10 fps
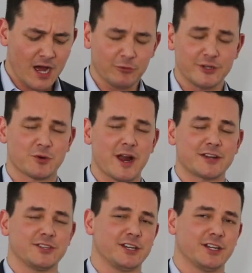which we're
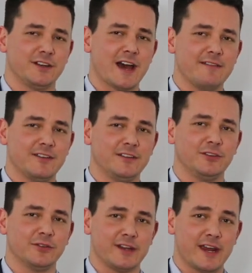actually going to dive
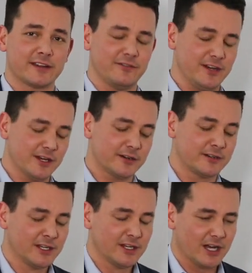into in the next video,
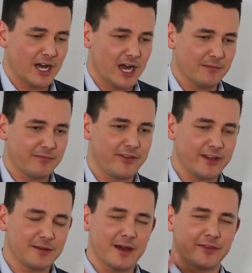
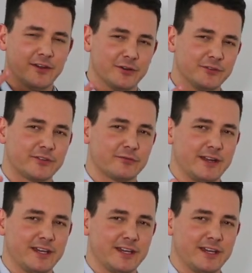think about those 3